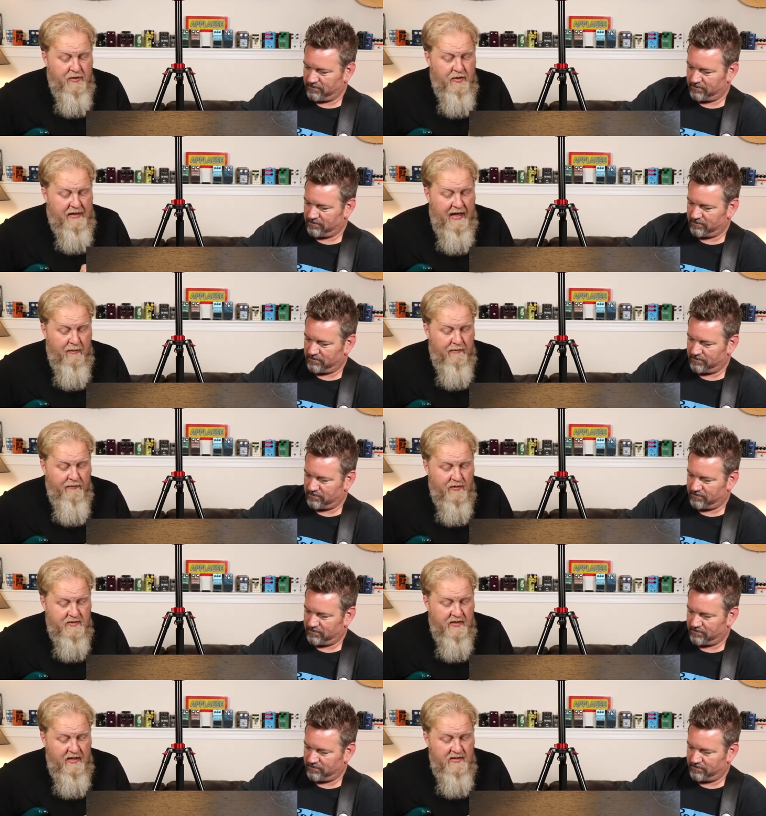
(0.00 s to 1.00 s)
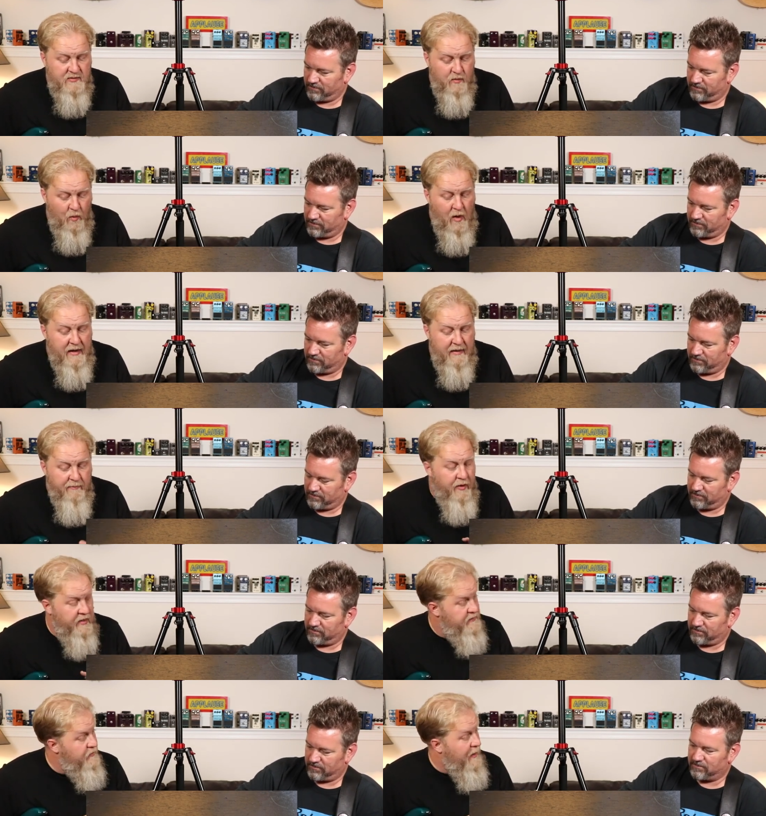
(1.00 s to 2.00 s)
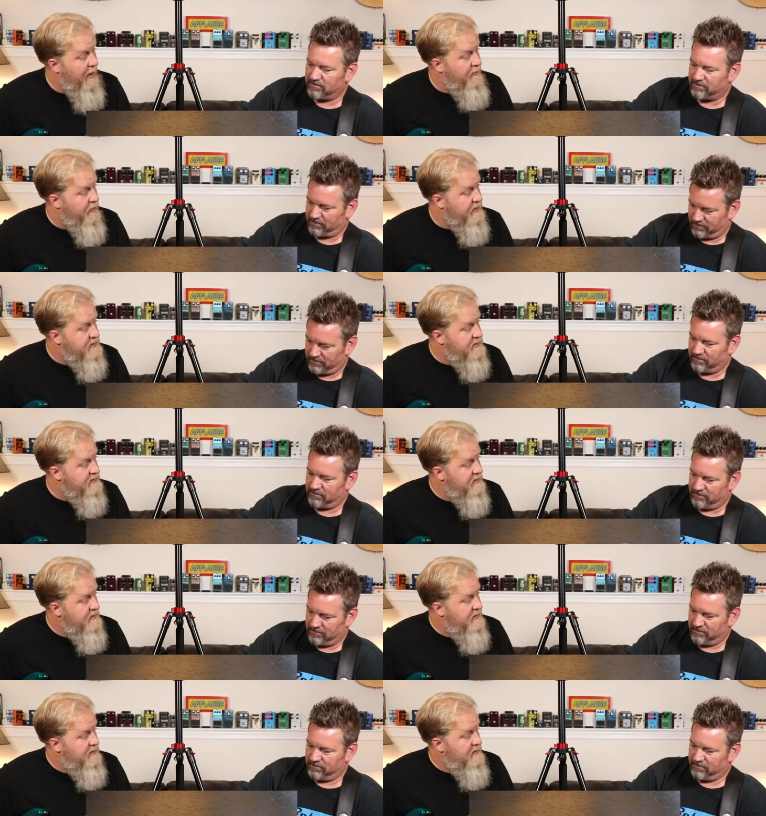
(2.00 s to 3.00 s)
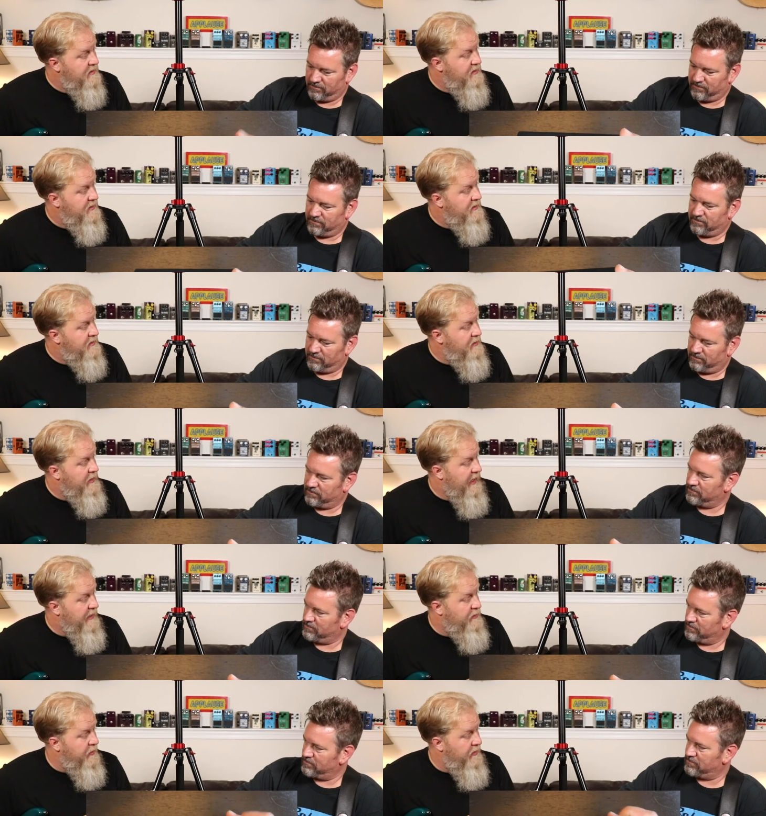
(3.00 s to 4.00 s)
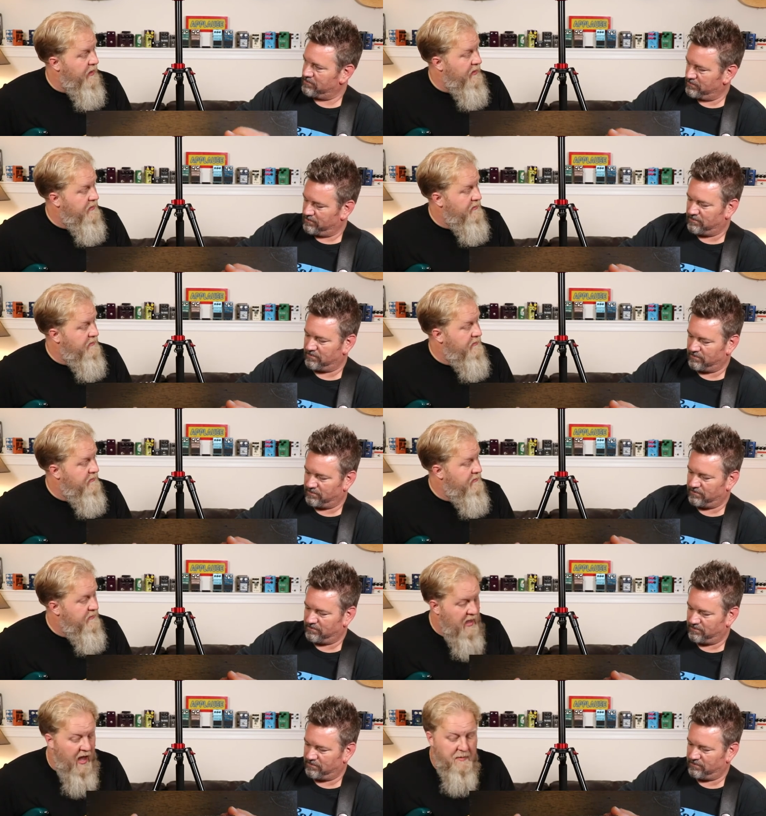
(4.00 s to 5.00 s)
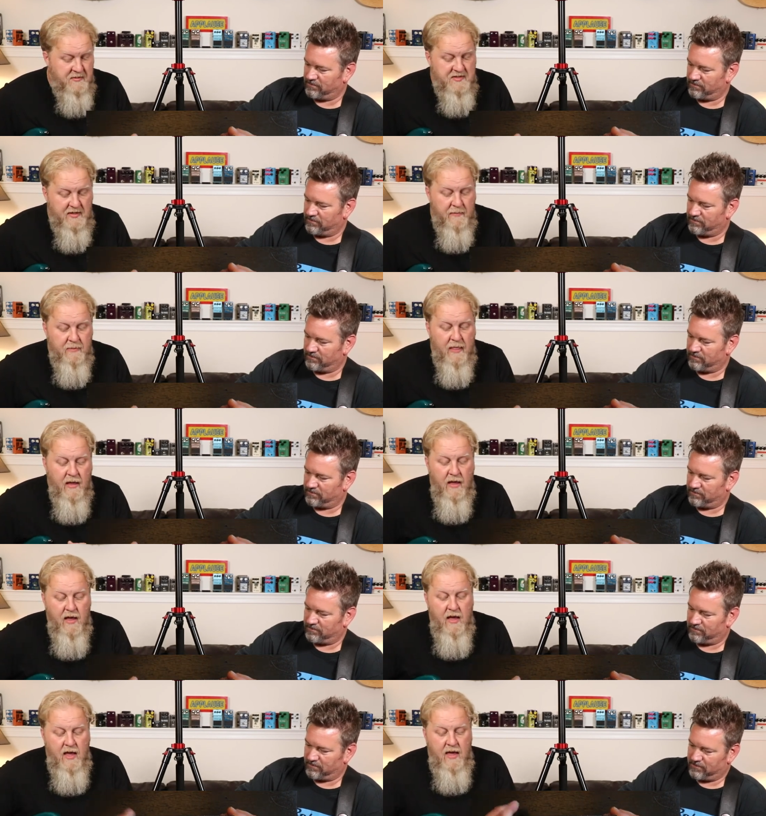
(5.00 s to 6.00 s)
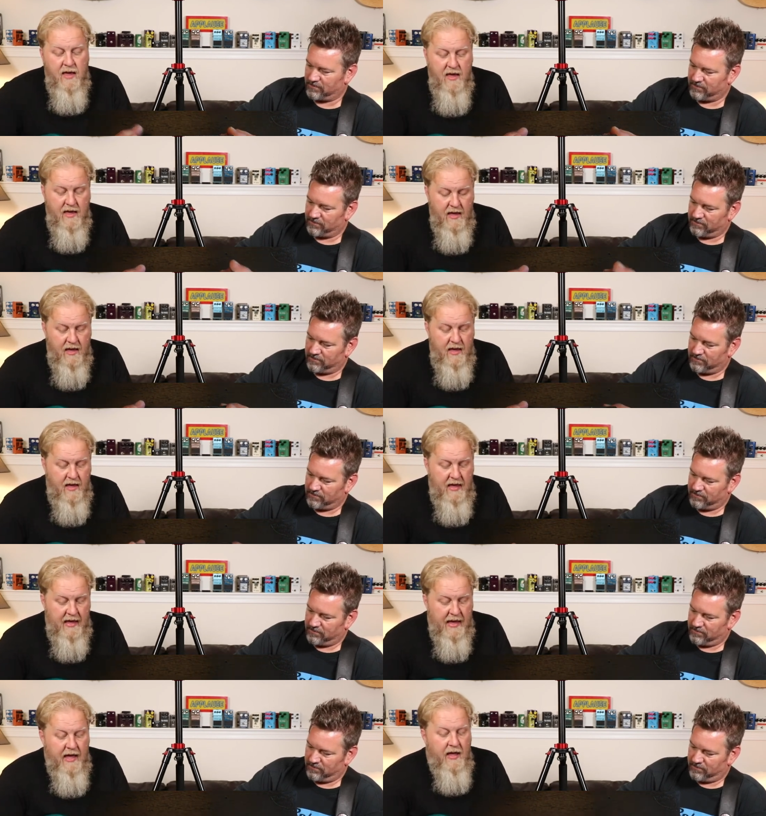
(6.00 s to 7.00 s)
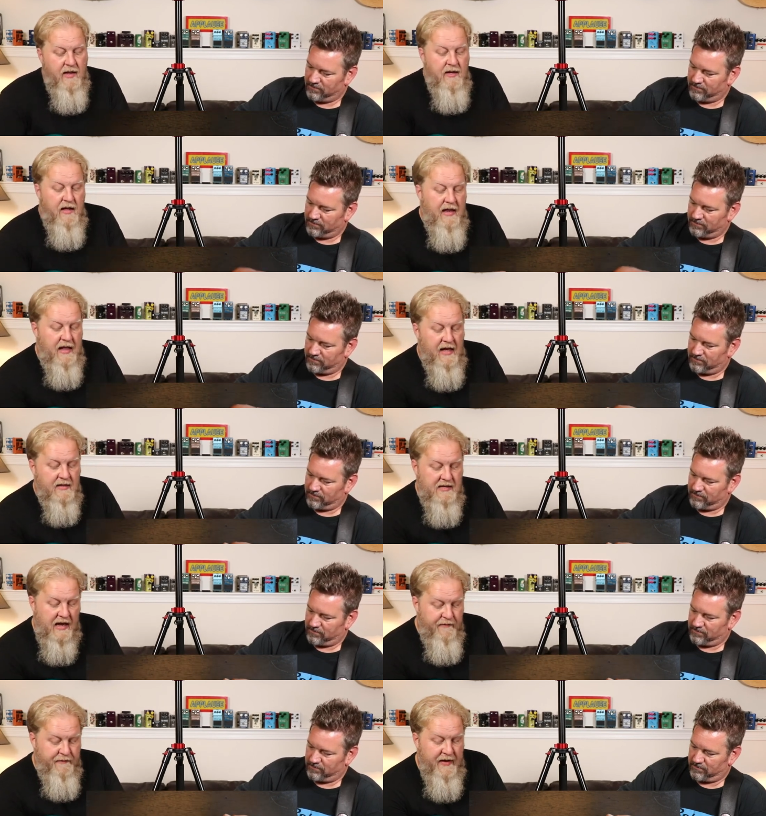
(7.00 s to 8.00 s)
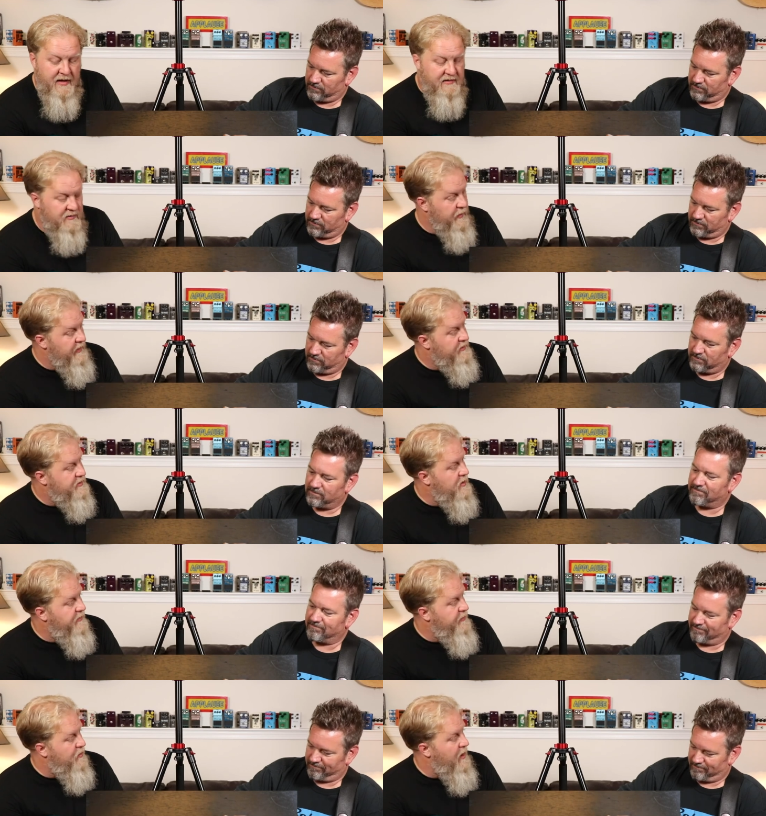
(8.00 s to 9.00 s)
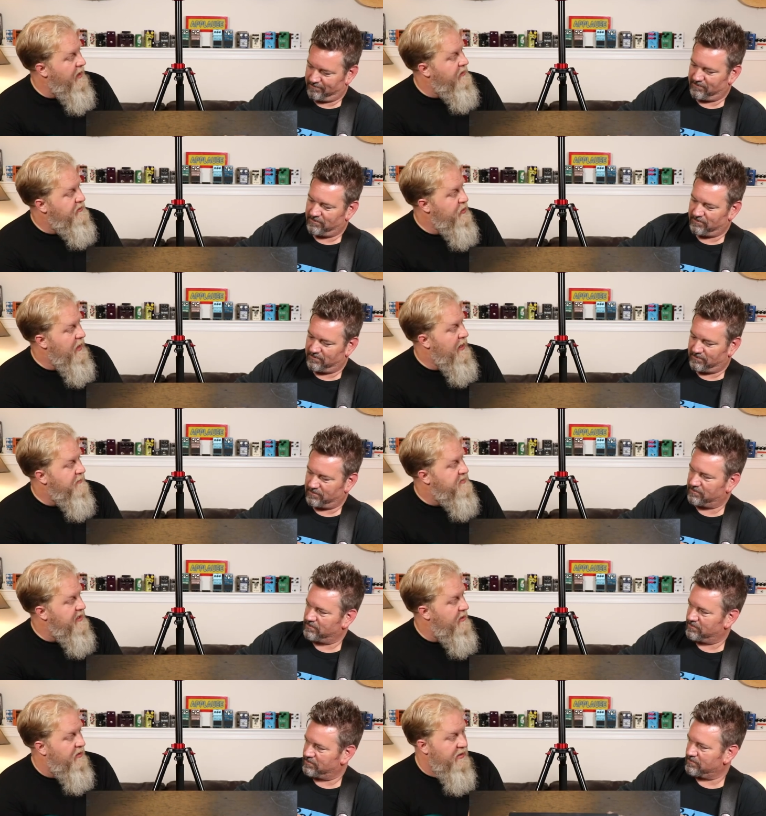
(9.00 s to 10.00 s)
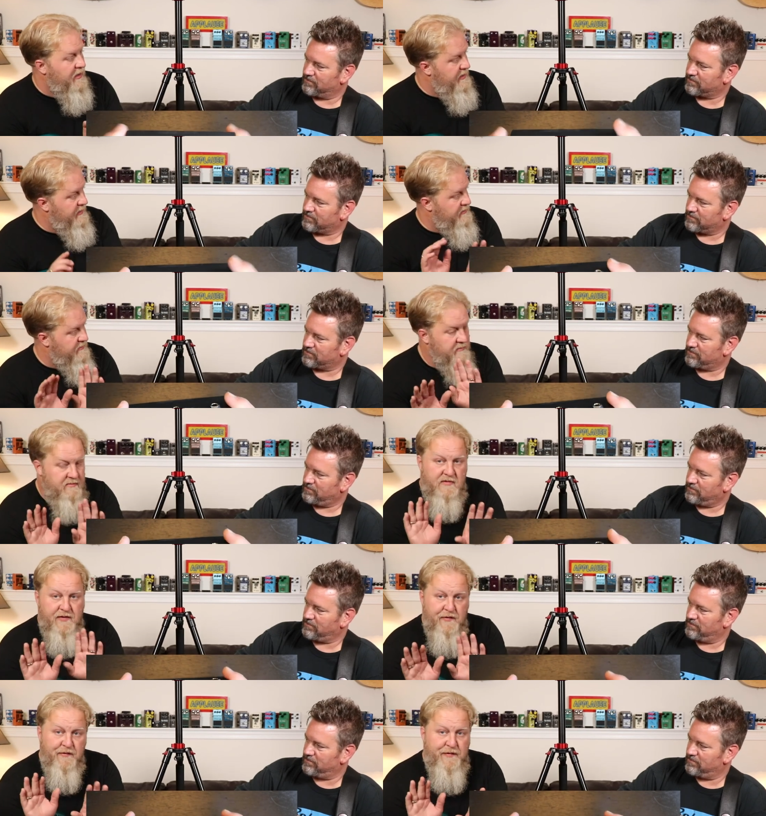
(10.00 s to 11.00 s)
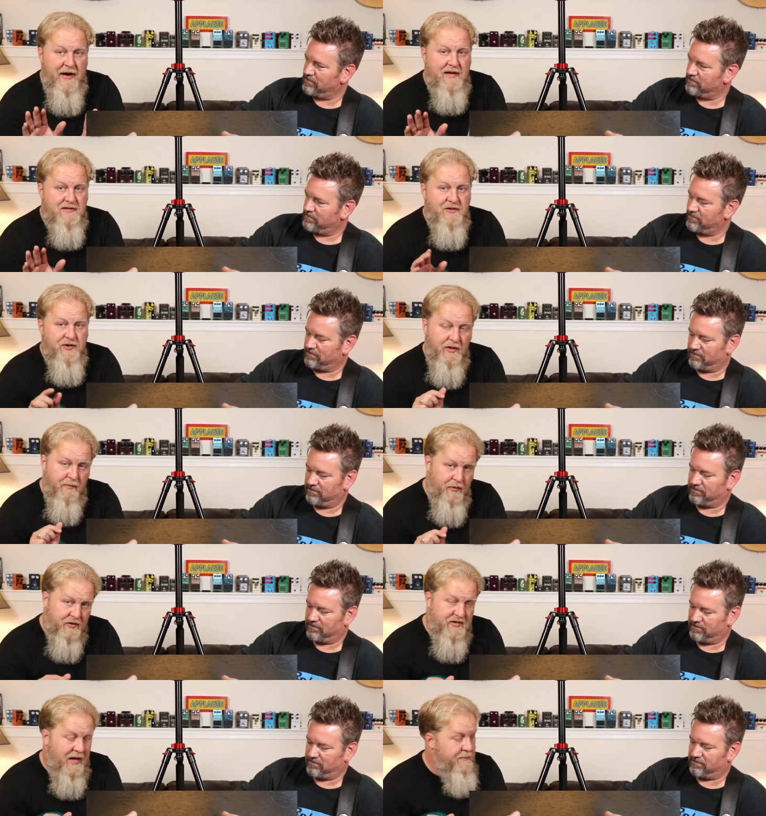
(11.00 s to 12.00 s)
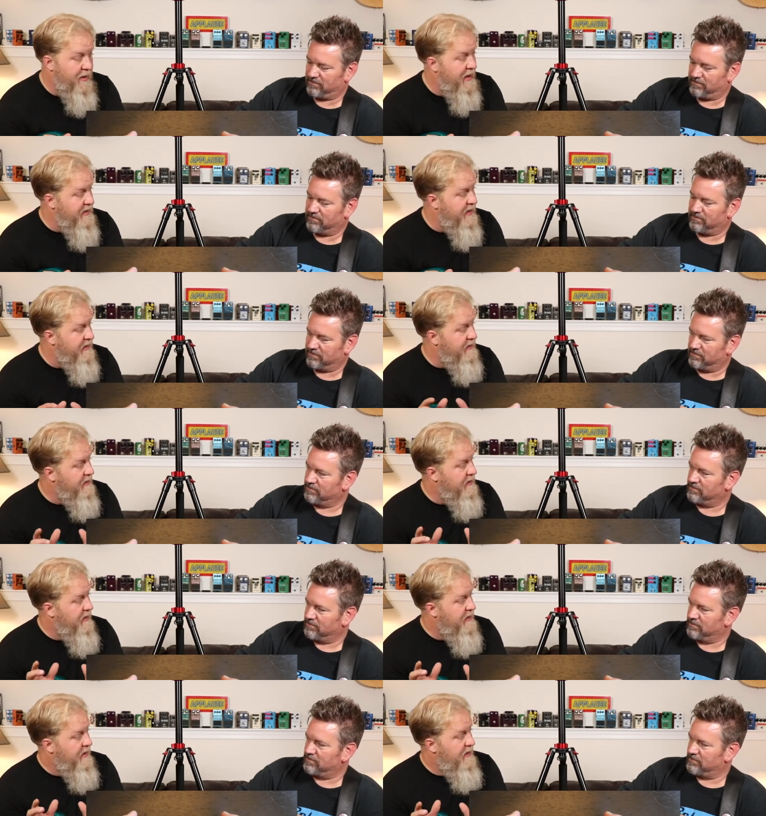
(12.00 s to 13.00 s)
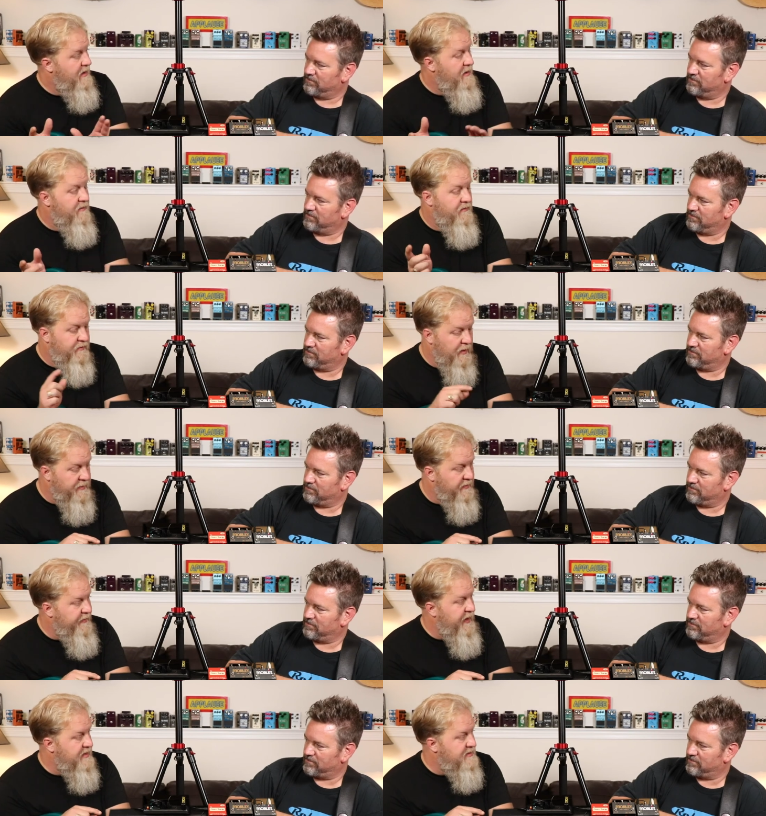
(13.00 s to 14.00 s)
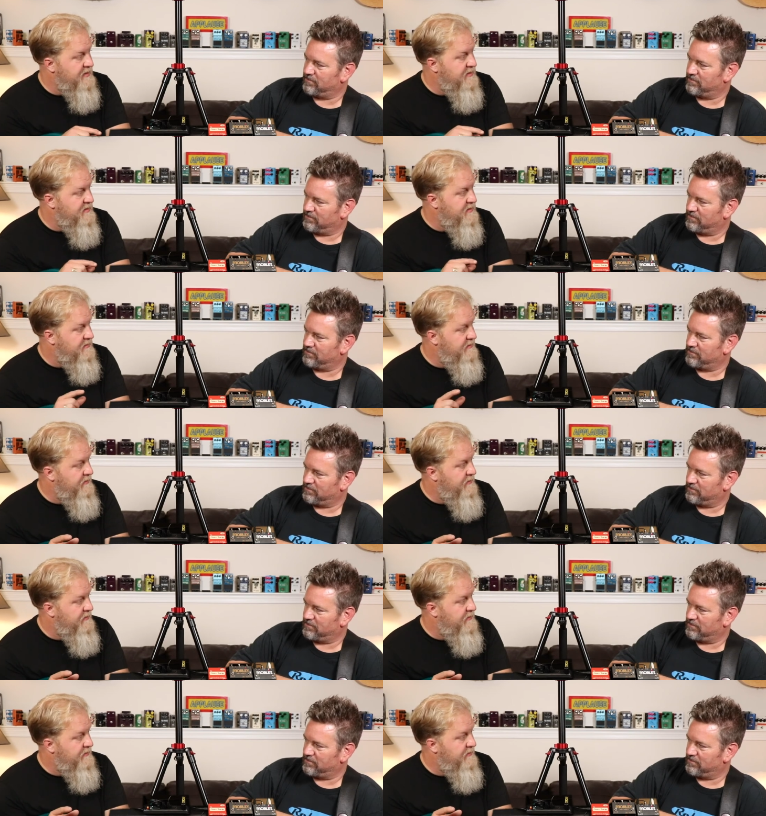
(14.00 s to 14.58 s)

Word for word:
Speaker 1: but you can't reverse it. It's one input, two outputs. You can't do the, mm-hmm. the opposite. And it has a phase switch. So if you're running two amps that are in different phases, you can push that button in, flip the phases,